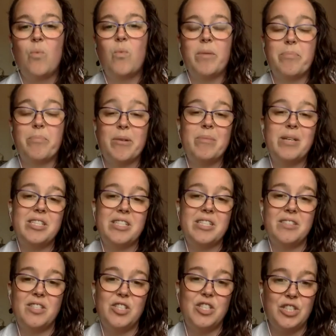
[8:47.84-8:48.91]
What
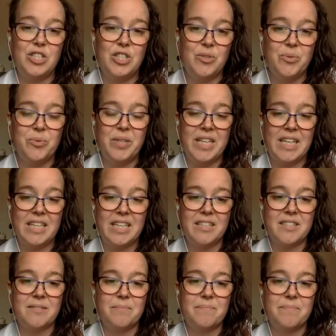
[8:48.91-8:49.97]
permissions do you need?